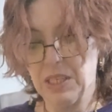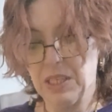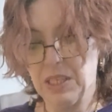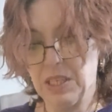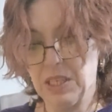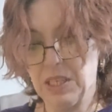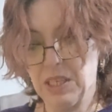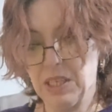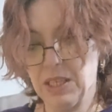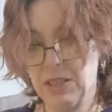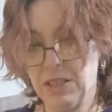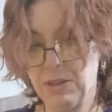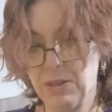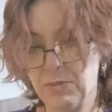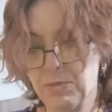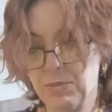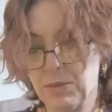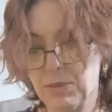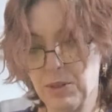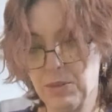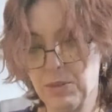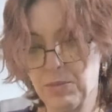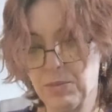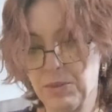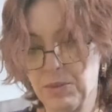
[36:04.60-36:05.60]
I'm
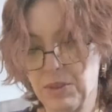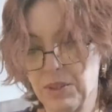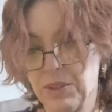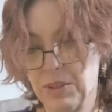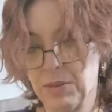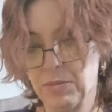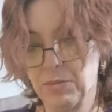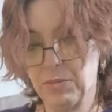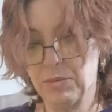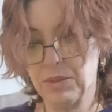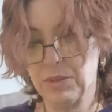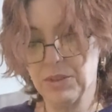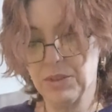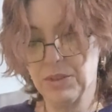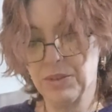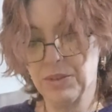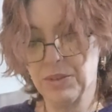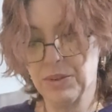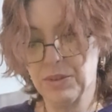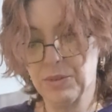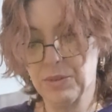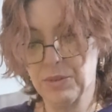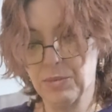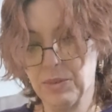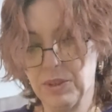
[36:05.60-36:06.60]
probably gonna have
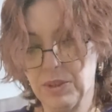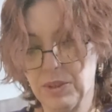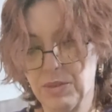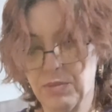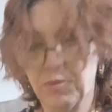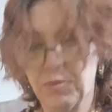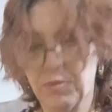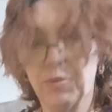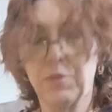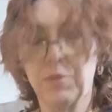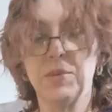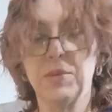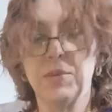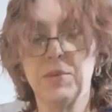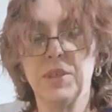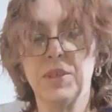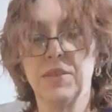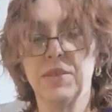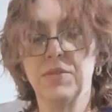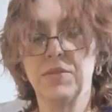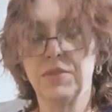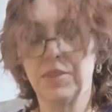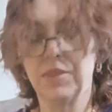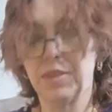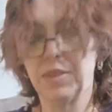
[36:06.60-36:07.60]
presents waiting for me and
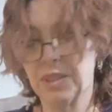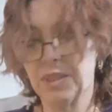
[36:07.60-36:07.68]
everything